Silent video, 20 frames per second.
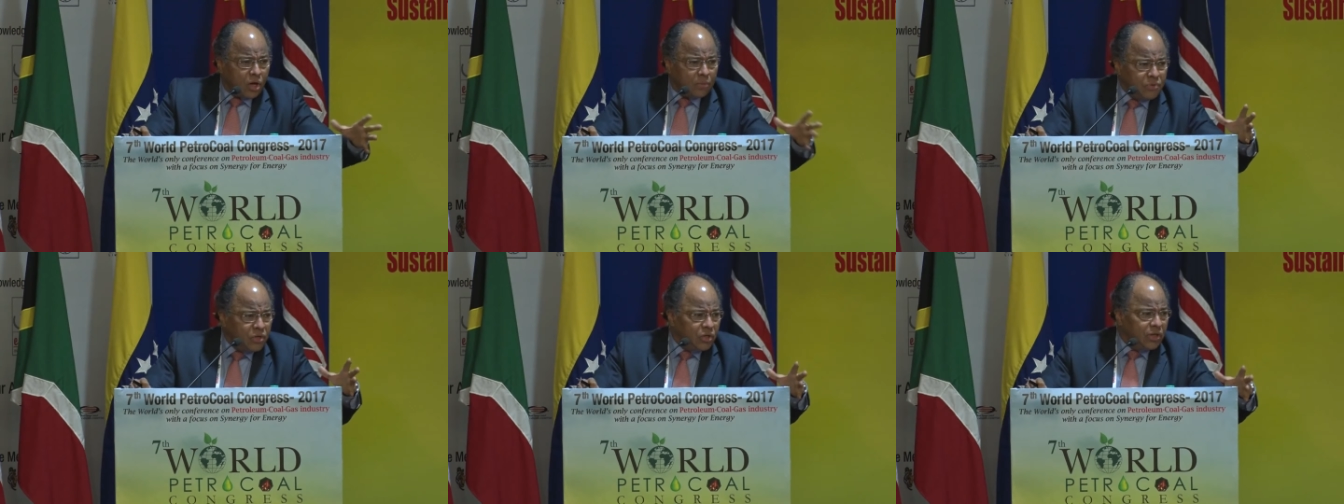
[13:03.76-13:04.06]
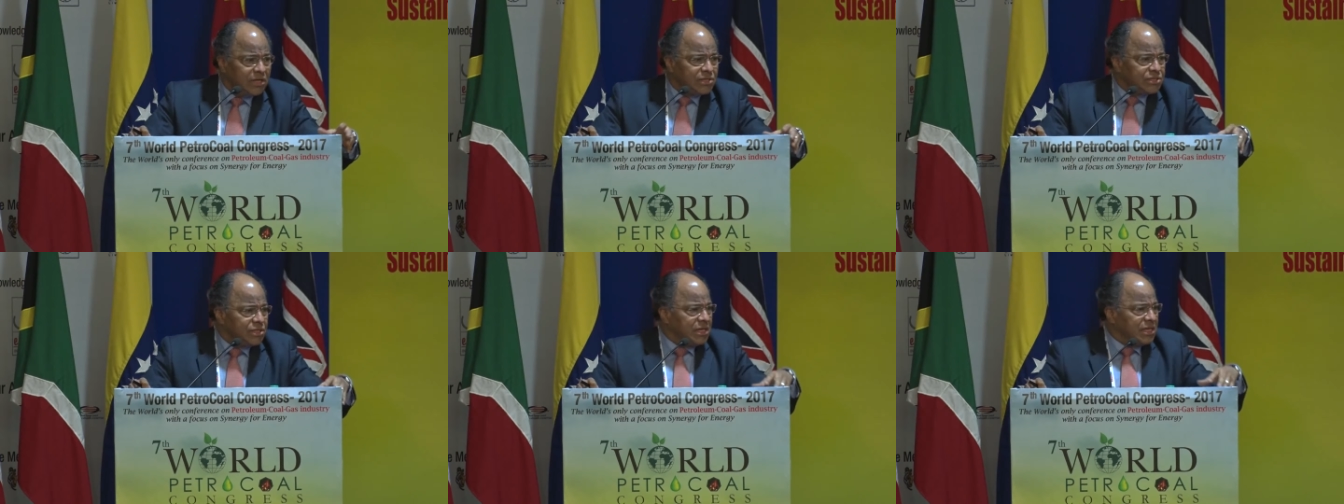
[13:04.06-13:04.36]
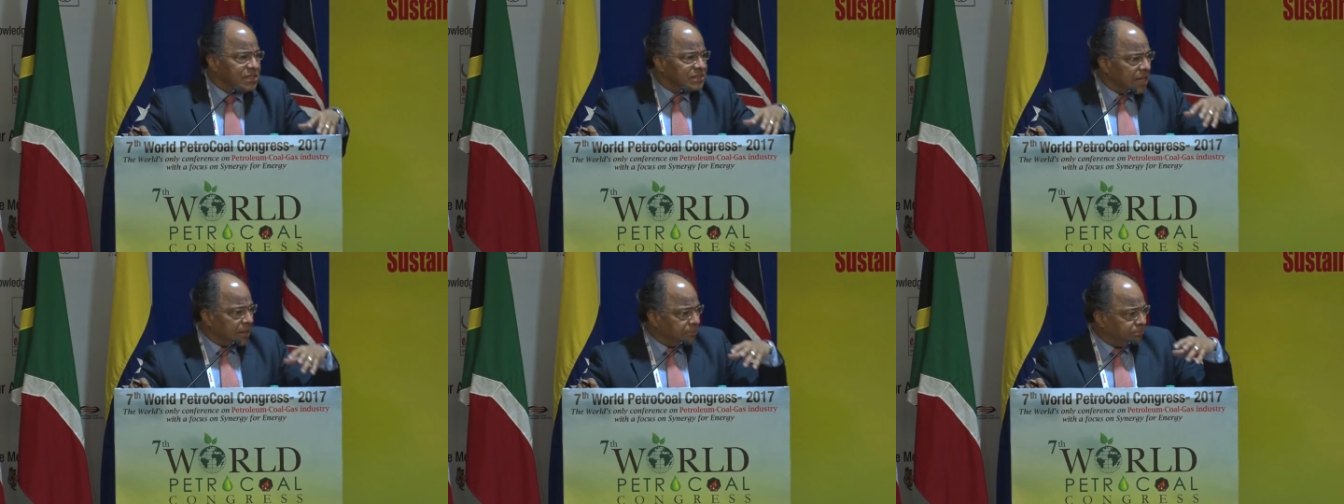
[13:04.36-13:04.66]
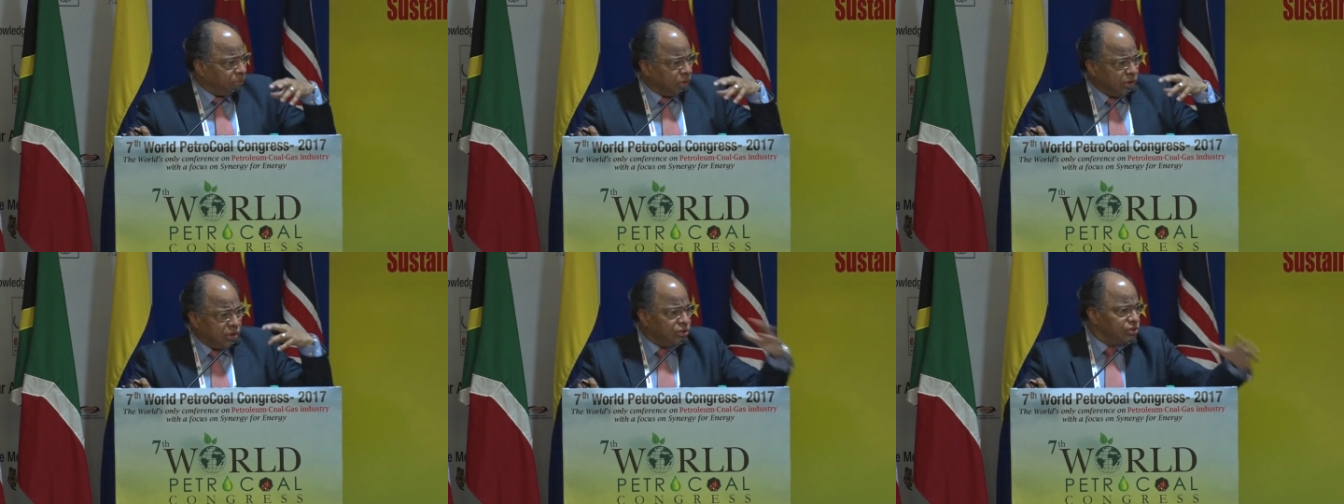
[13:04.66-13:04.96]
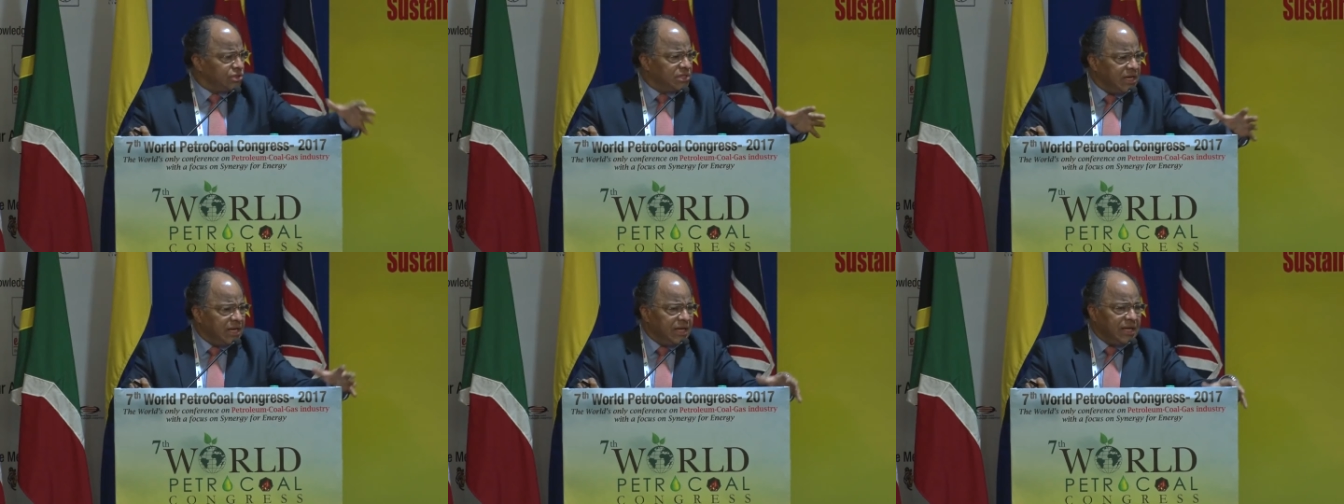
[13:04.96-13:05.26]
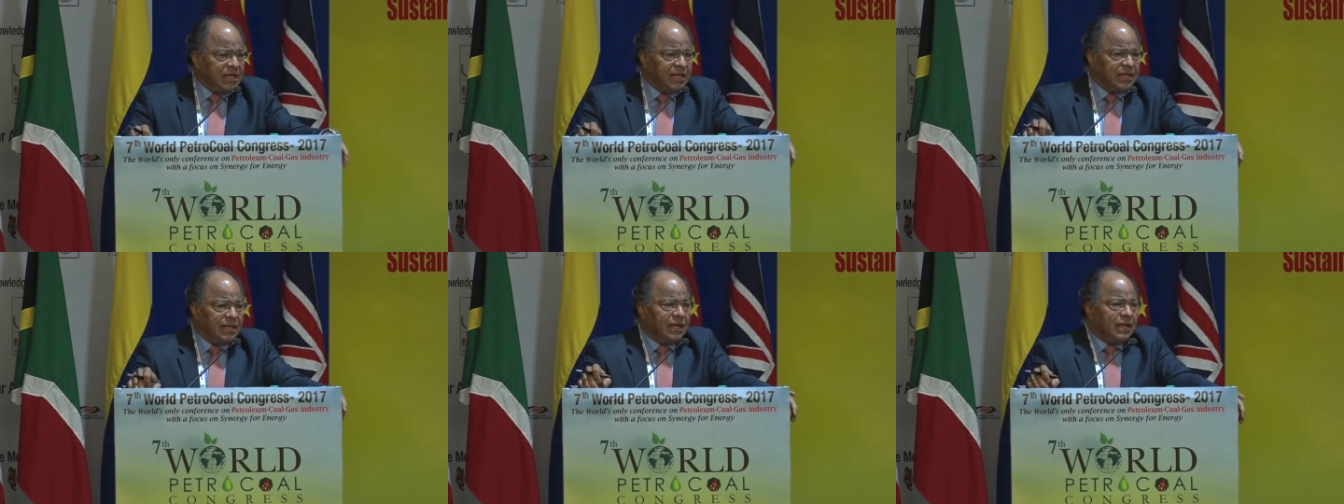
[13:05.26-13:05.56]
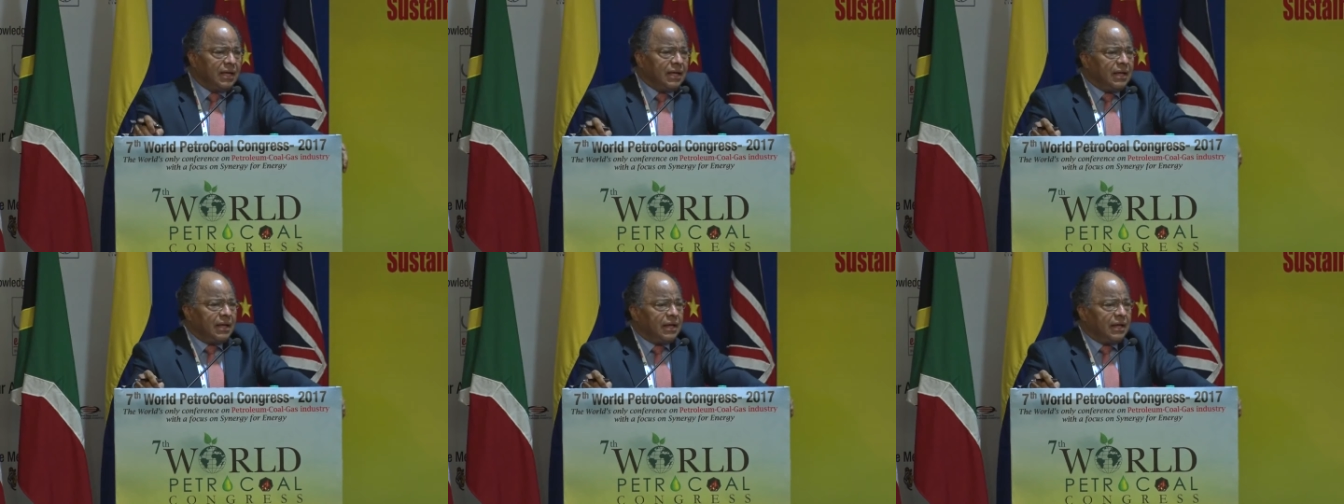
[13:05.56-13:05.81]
communities and polluting